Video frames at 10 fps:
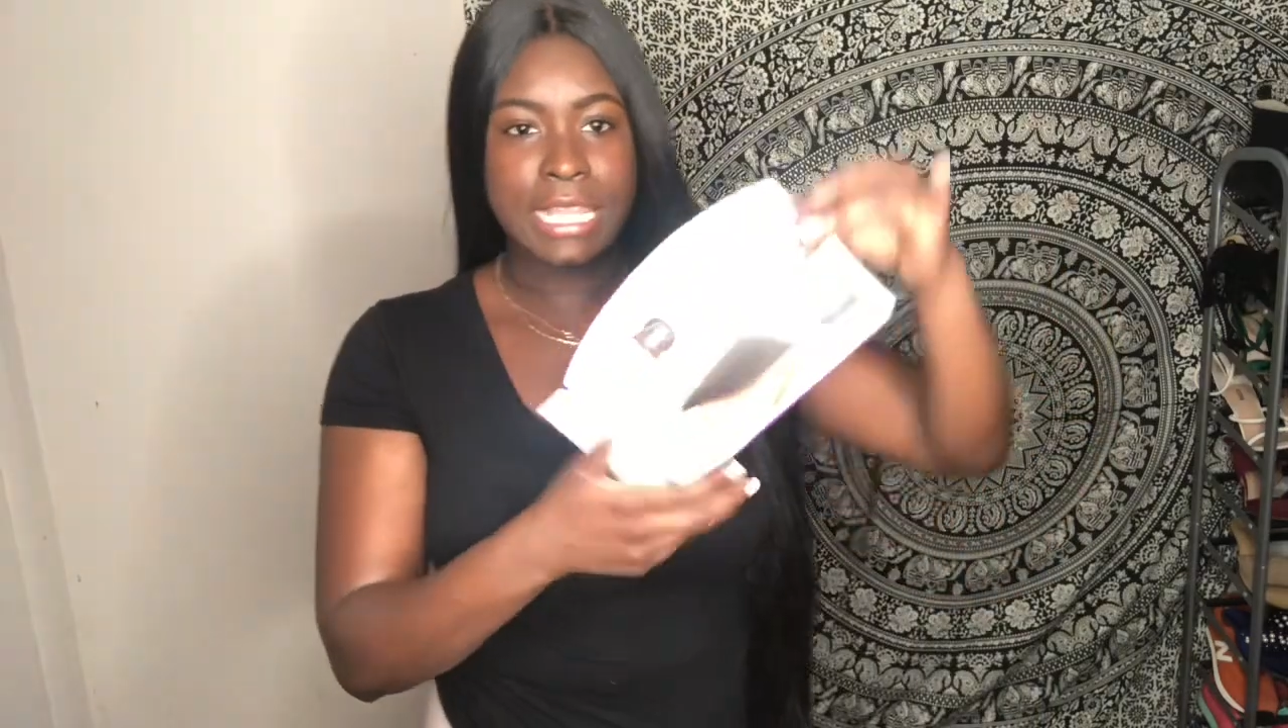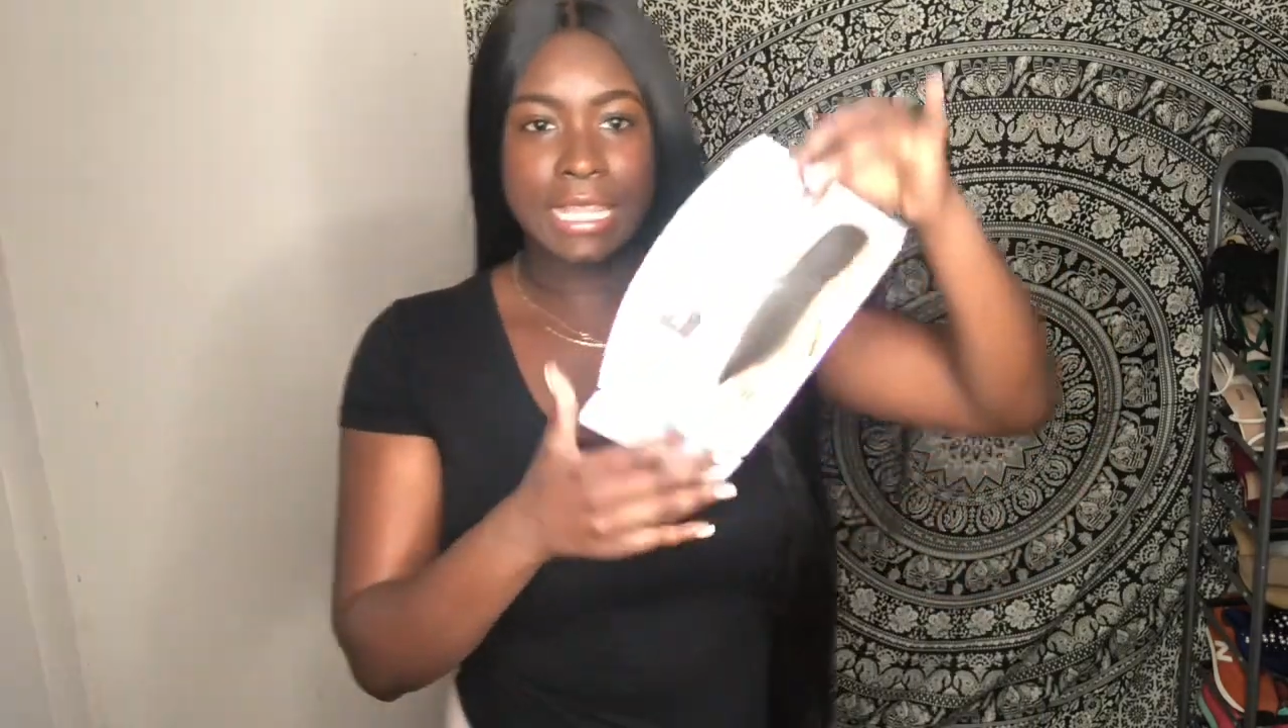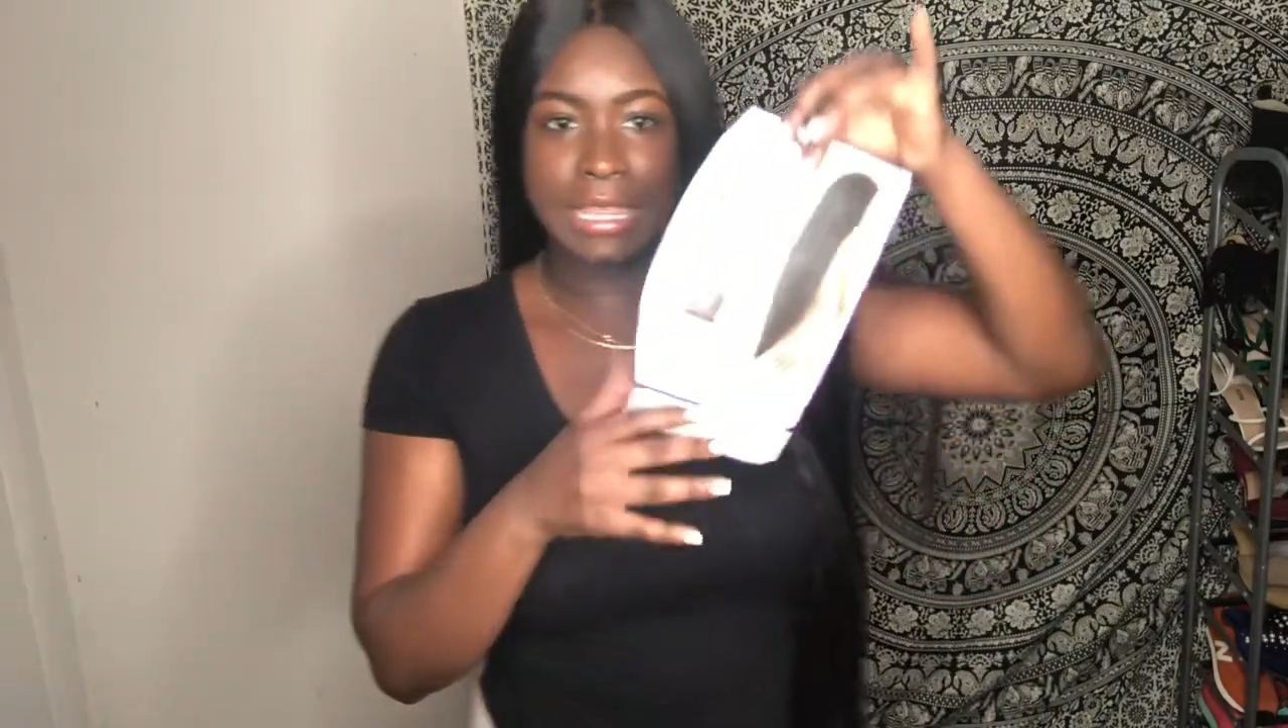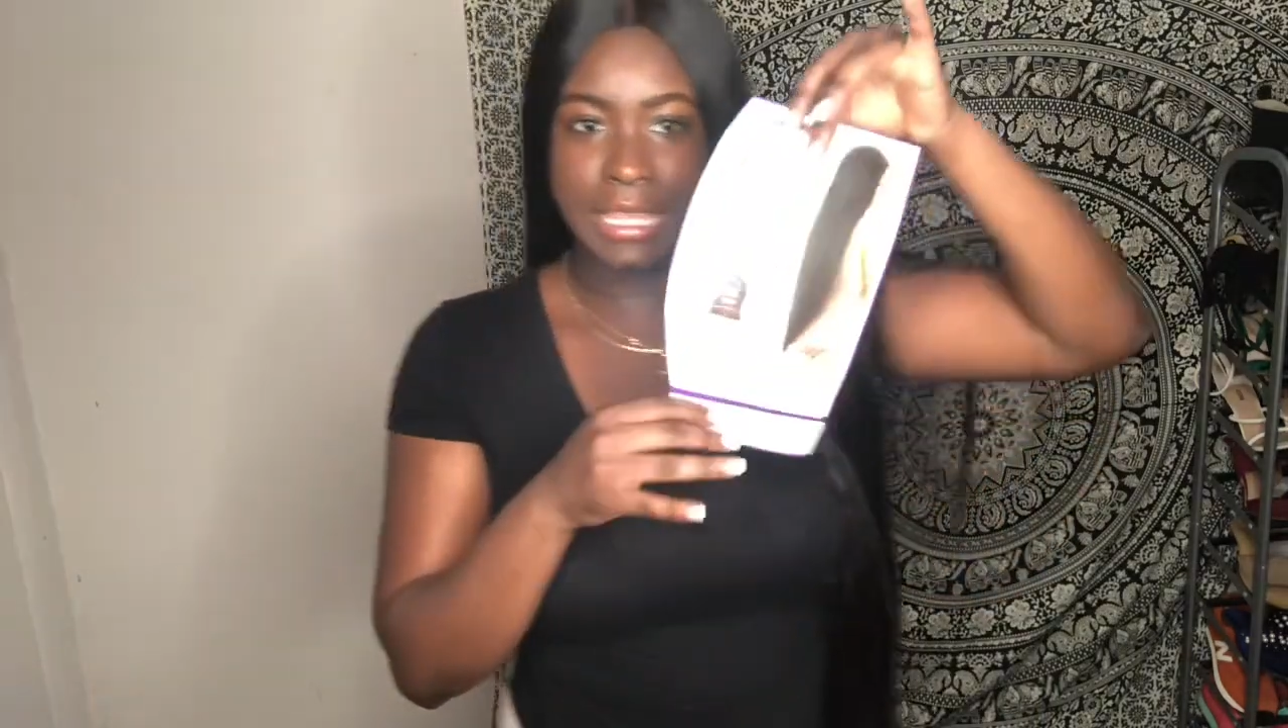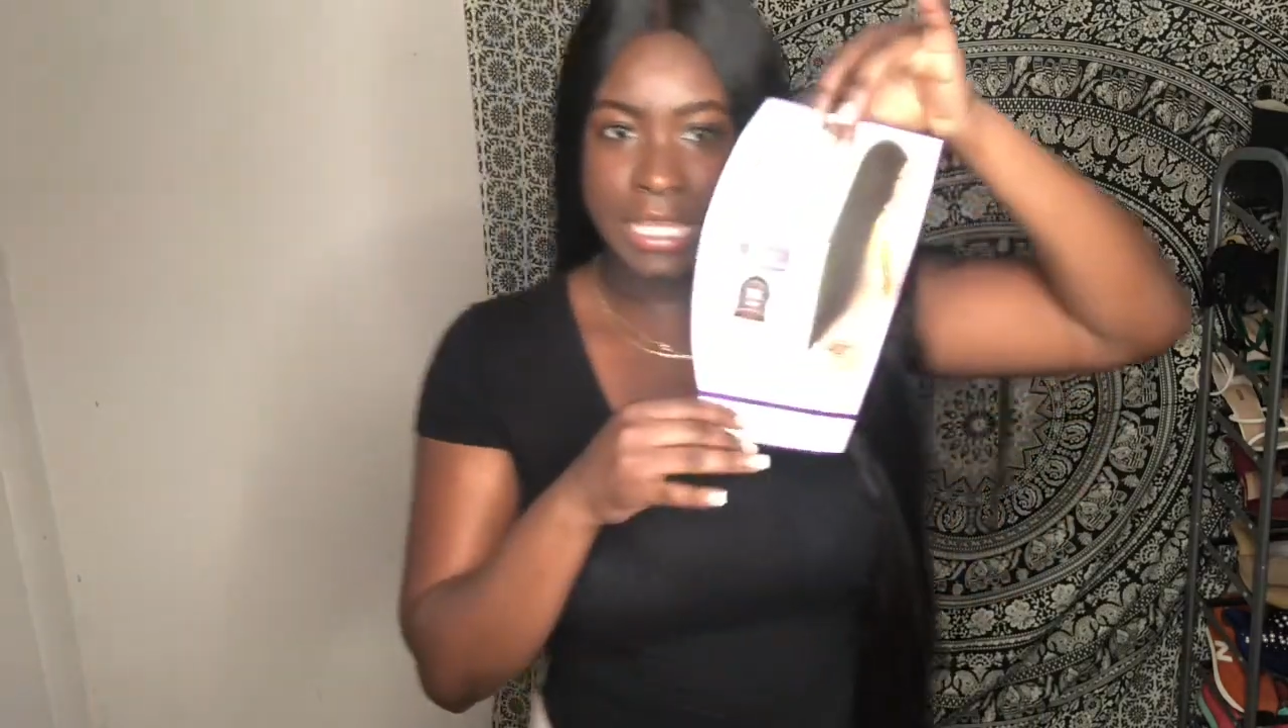
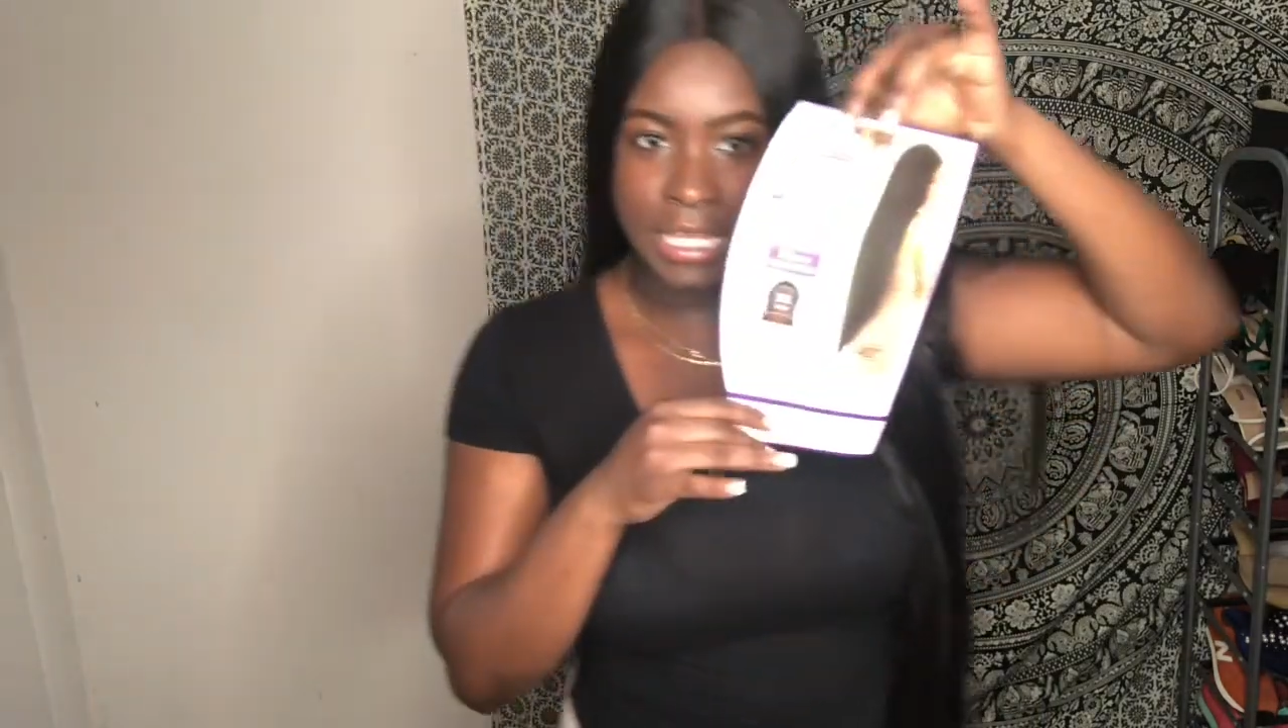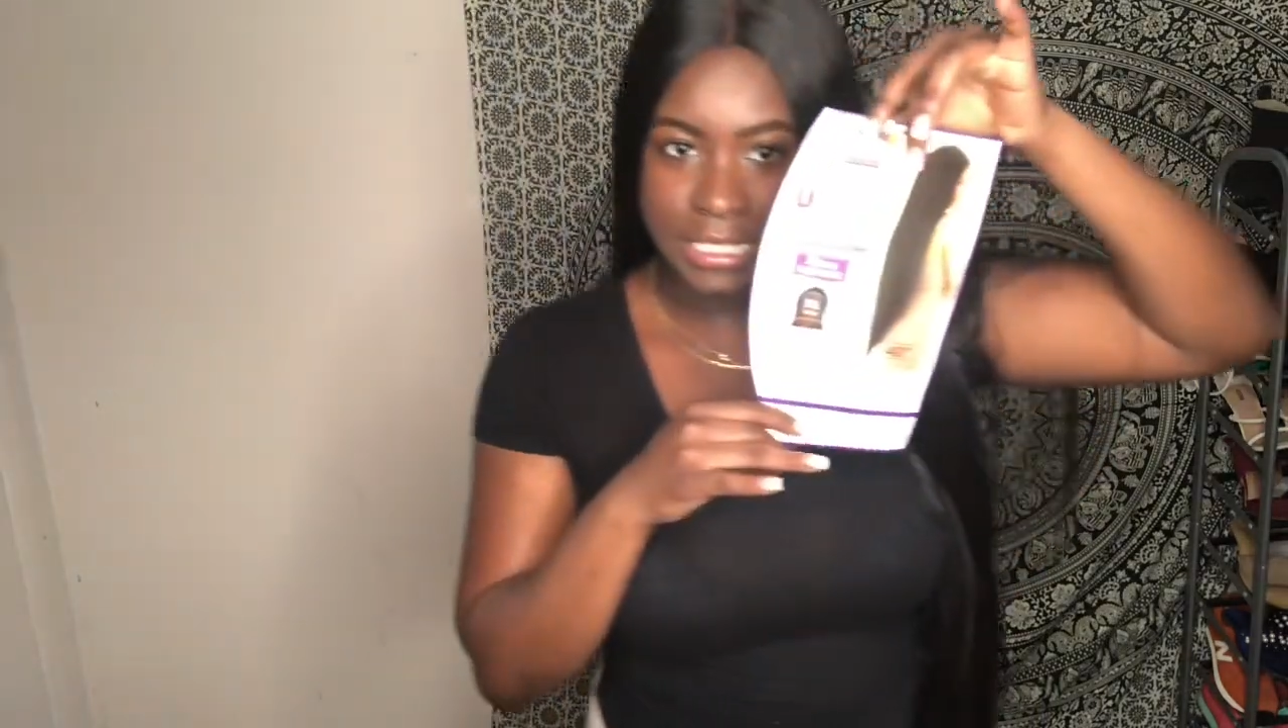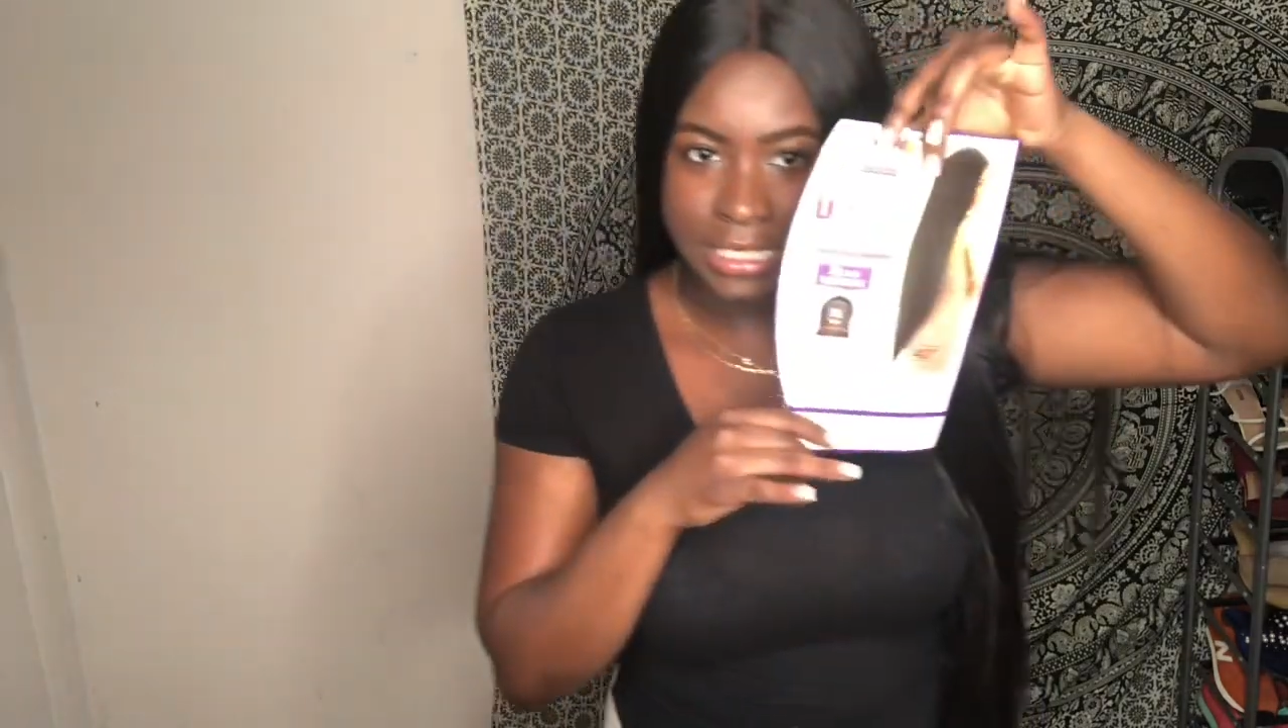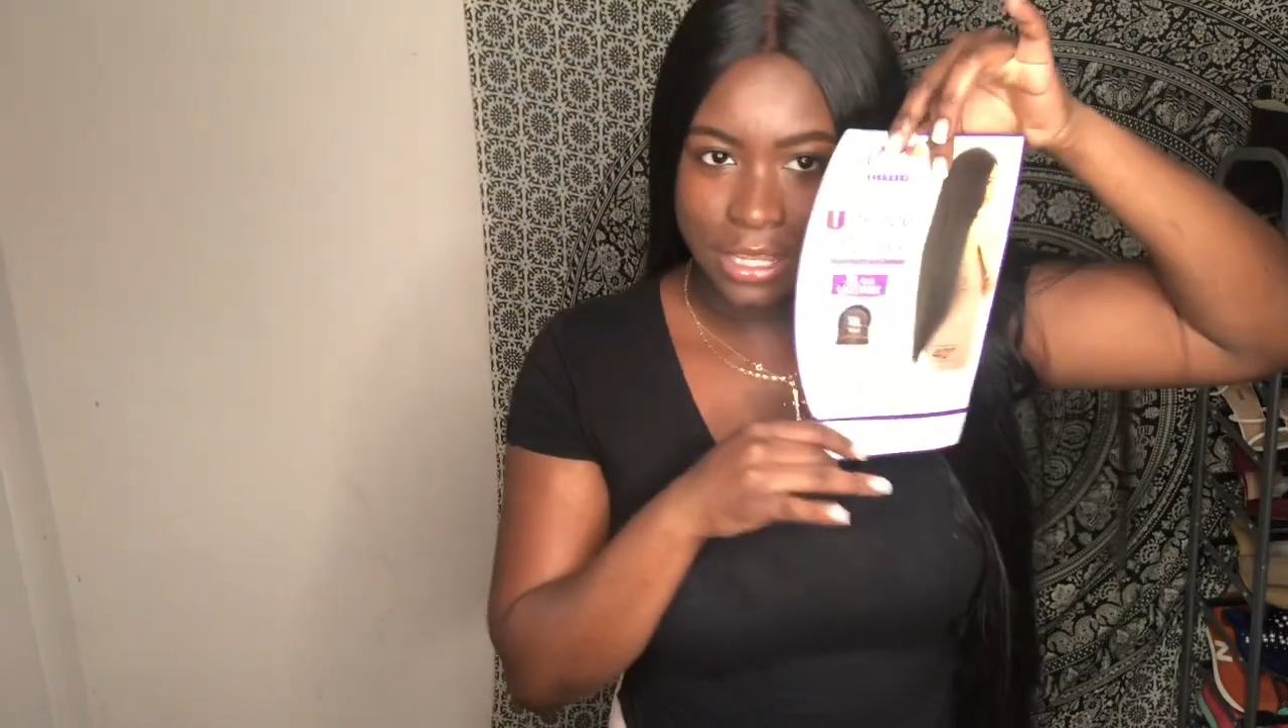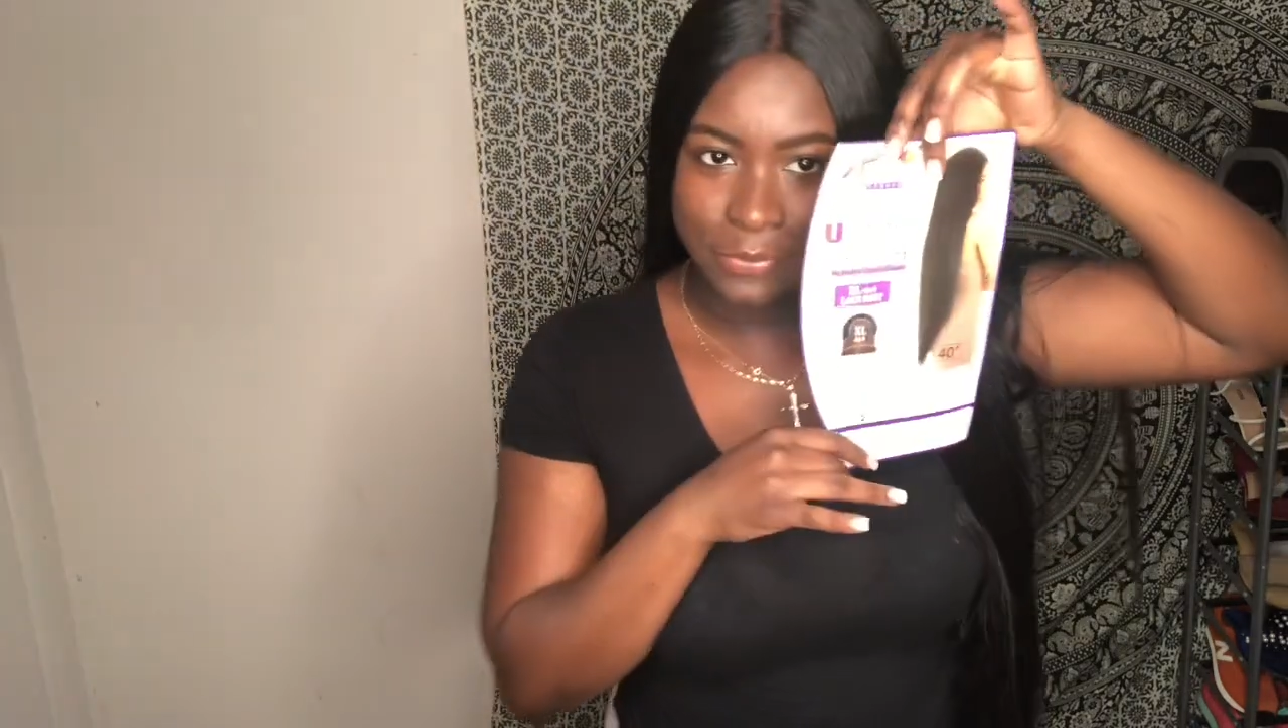like this,